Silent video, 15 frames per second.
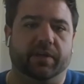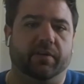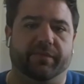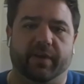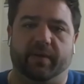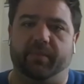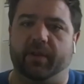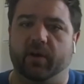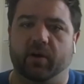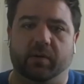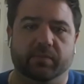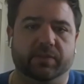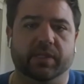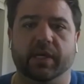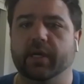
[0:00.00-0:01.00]
family homes,
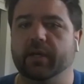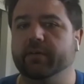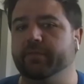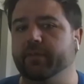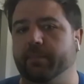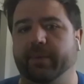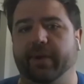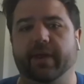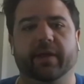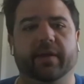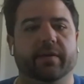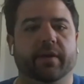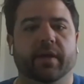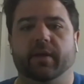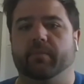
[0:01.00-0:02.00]
flipping,
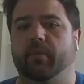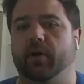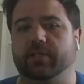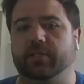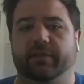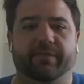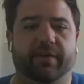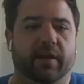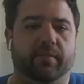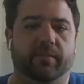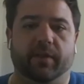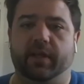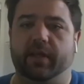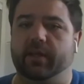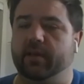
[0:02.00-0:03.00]

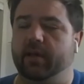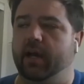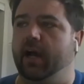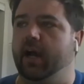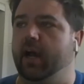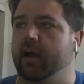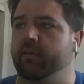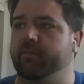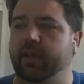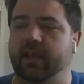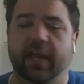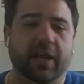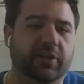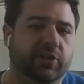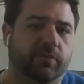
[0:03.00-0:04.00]
multifamily,
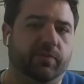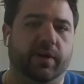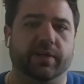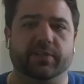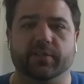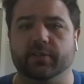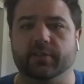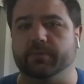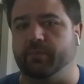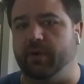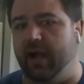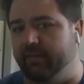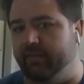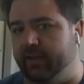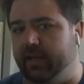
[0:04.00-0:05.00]
vacation rentals,
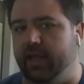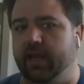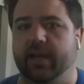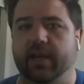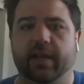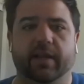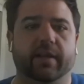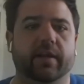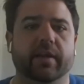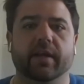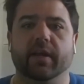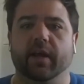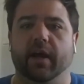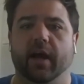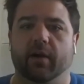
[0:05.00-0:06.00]
private lending,
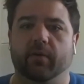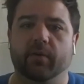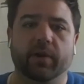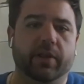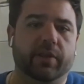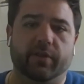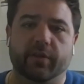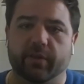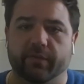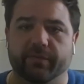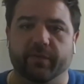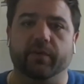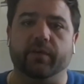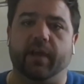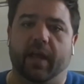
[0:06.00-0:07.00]
really the
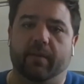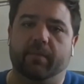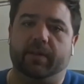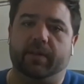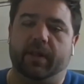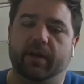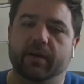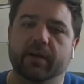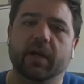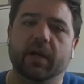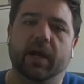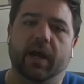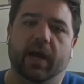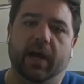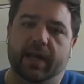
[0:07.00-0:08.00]
full gamut there.
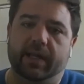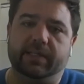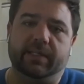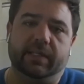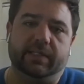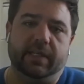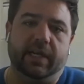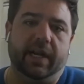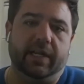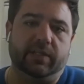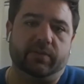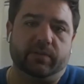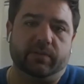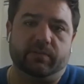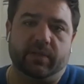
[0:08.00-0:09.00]

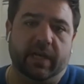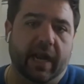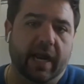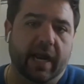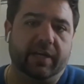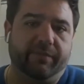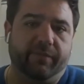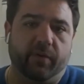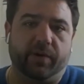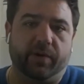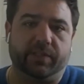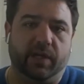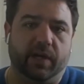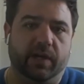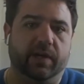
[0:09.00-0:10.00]
Today I
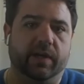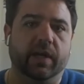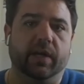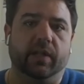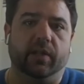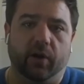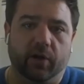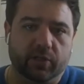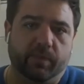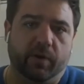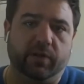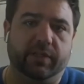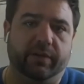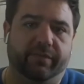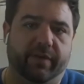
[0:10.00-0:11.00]
focus on large
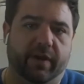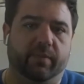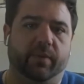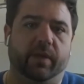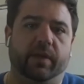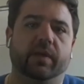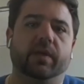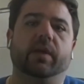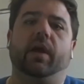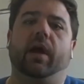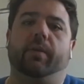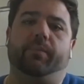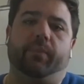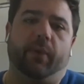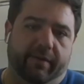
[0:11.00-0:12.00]
multifamily,
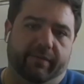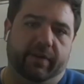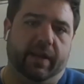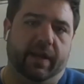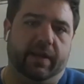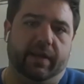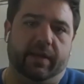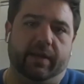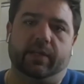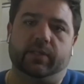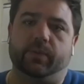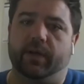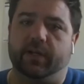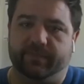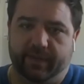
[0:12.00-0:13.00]
private lending, as
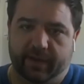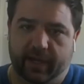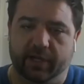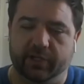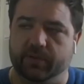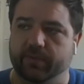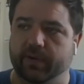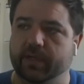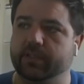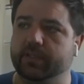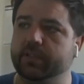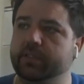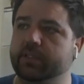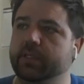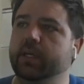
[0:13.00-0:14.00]
well as vacation
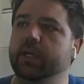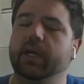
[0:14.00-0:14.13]
rentals.